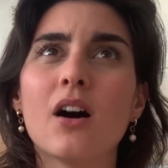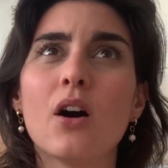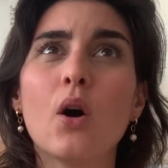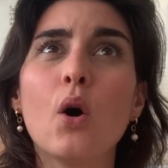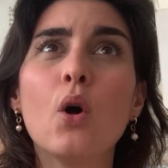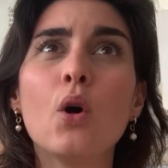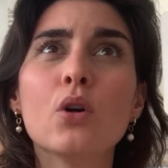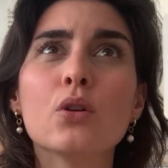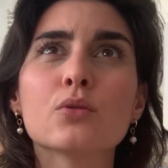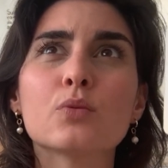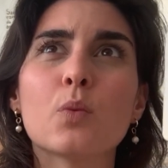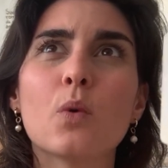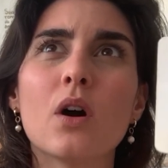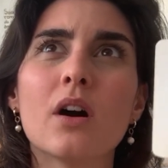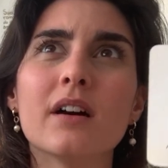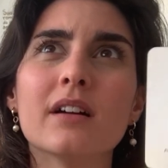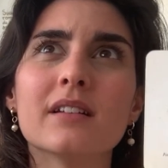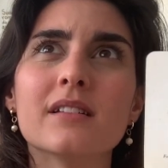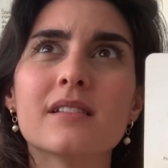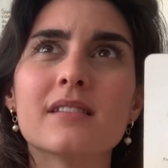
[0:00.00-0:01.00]
old
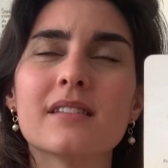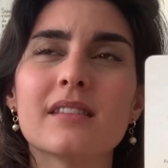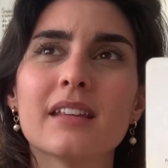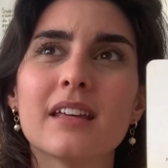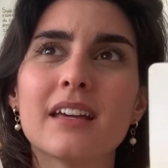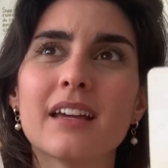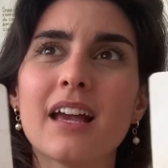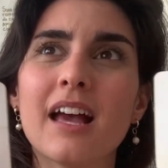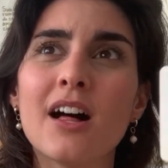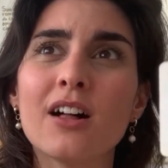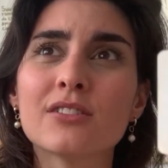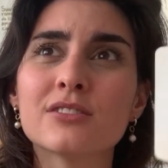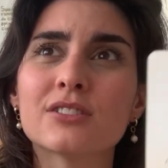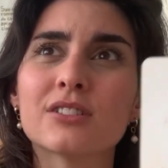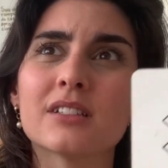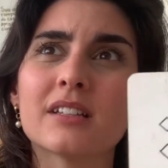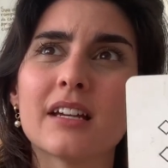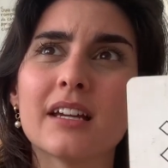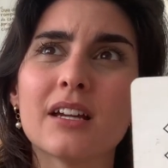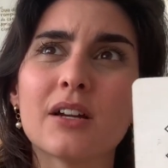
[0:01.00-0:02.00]
ones, the
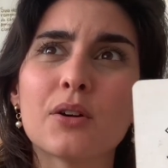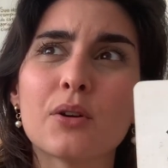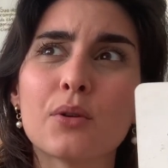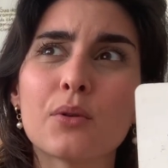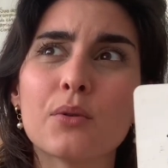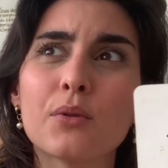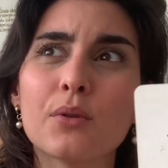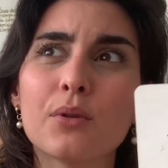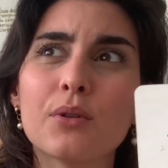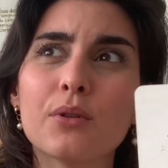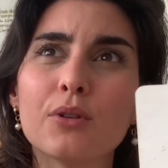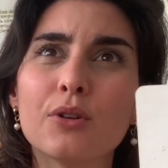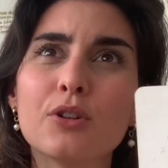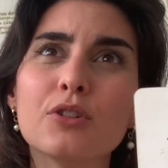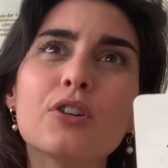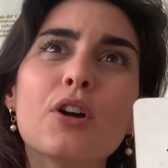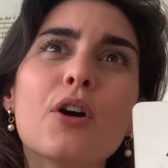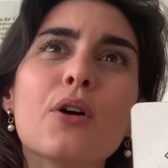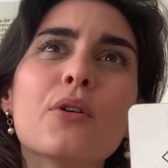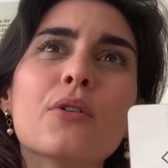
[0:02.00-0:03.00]
elderly who
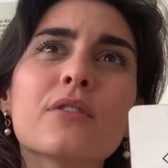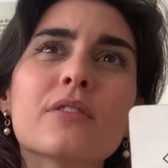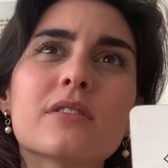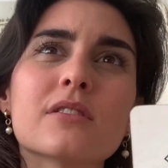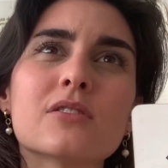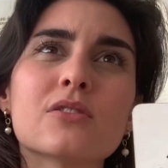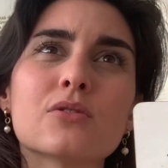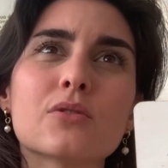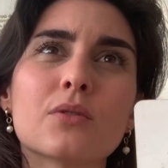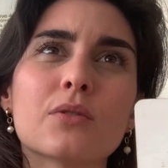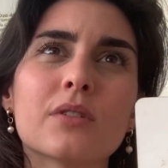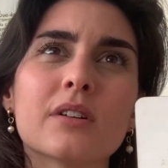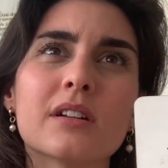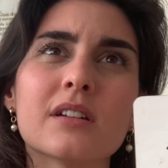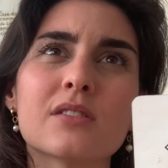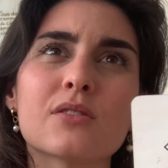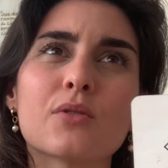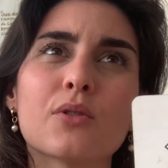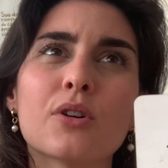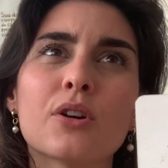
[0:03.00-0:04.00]
know the
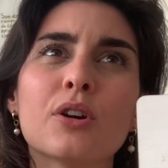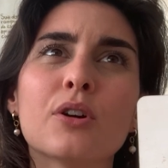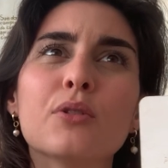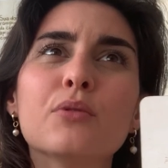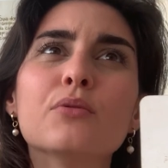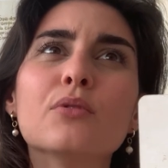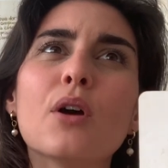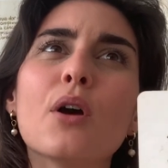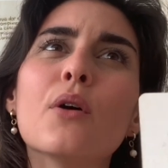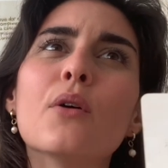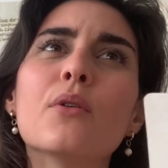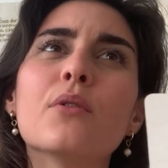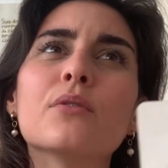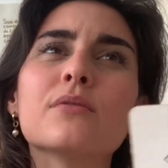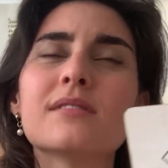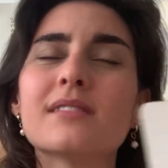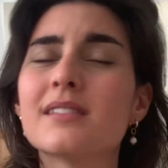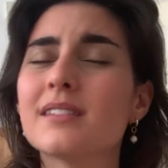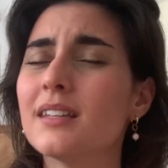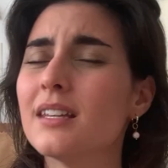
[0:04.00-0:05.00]
stories, or who know
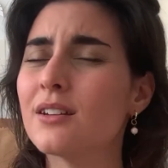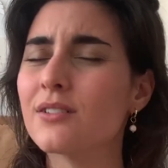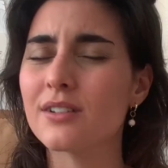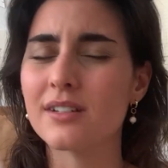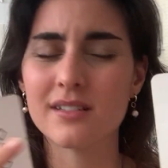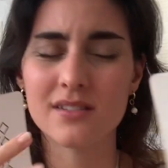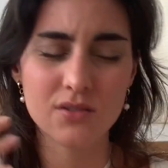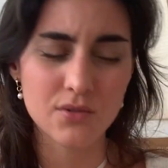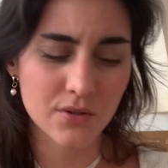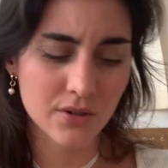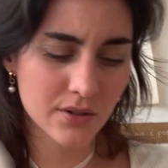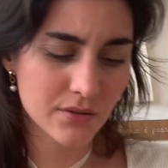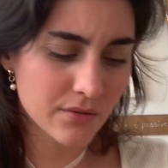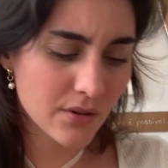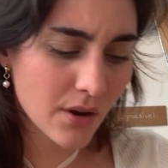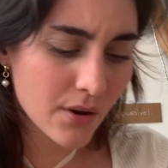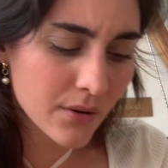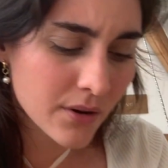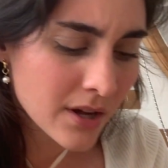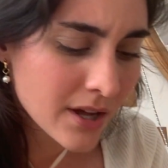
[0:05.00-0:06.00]
secrets, or who
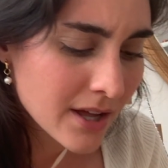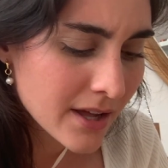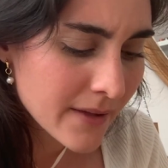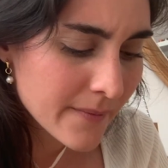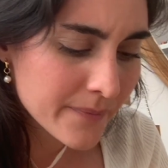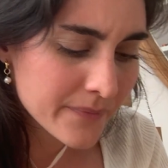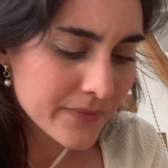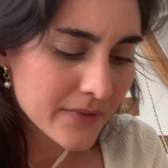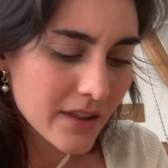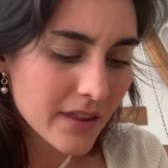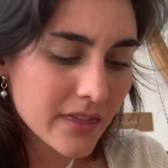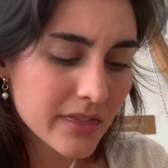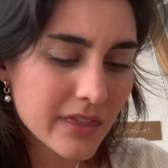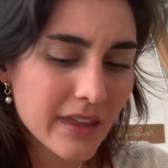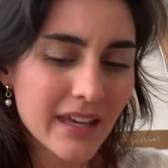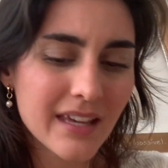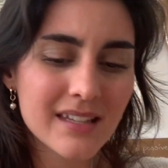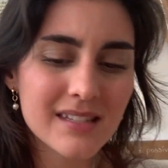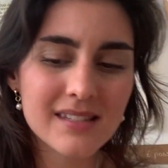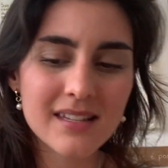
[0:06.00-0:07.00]
know
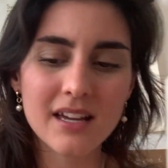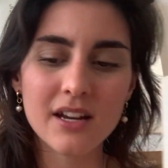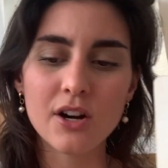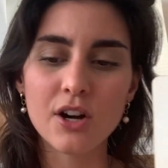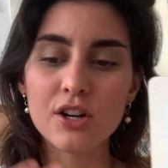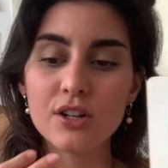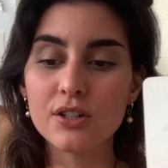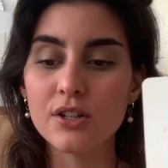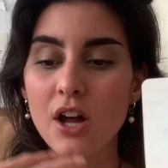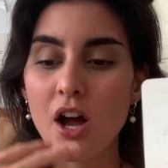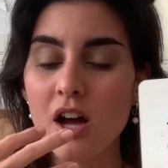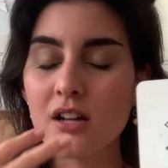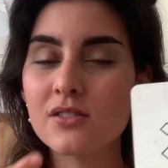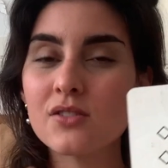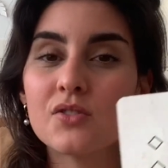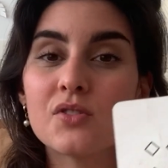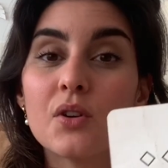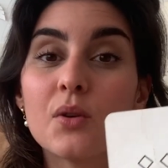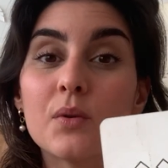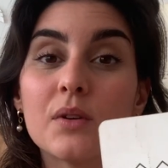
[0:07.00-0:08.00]
things that are not
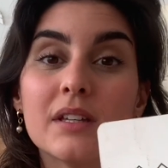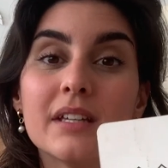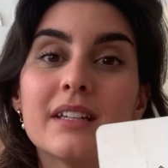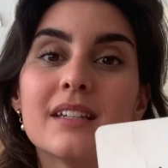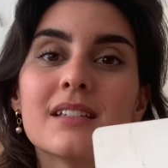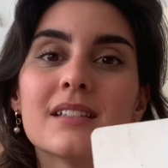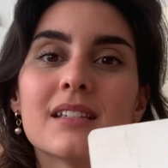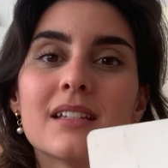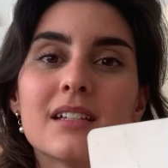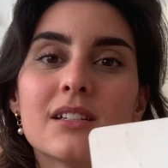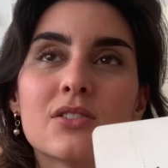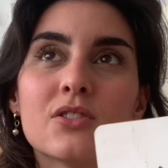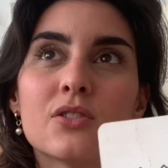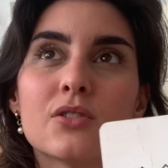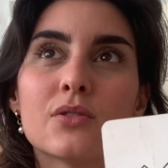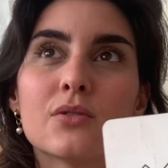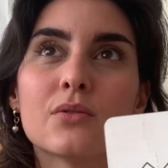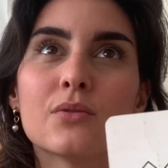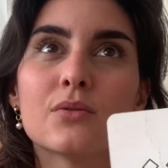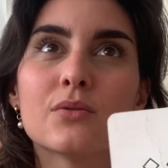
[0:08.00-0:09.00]
so easy
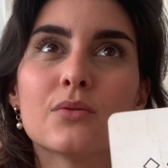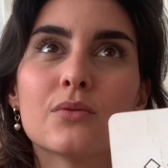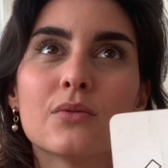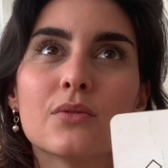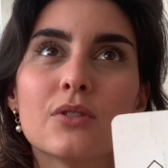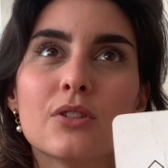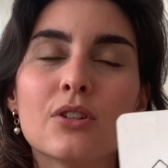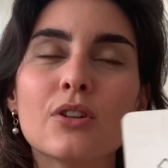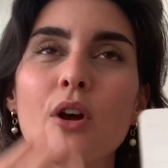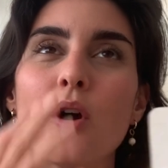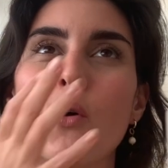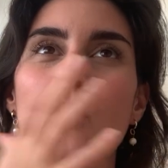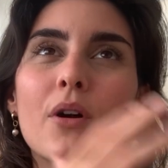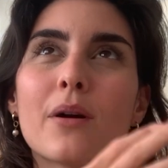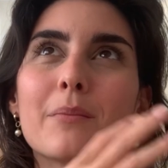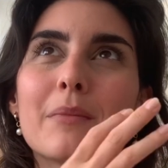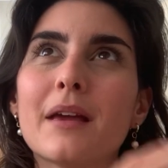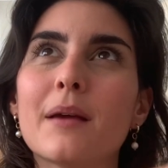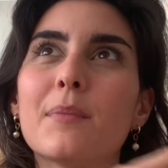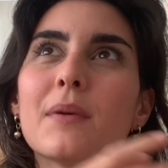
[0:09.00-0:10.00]
to, you know, or
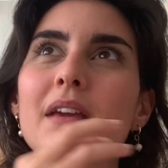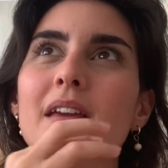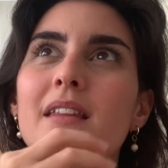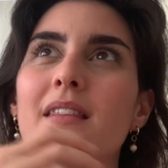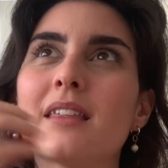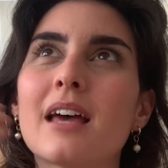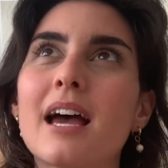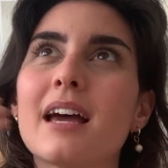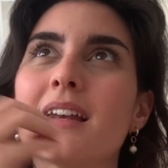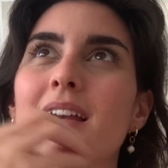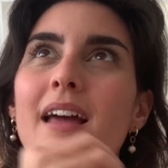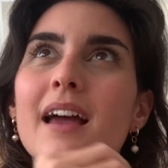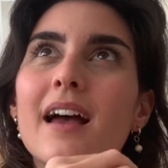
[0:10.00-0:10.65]
maybe that,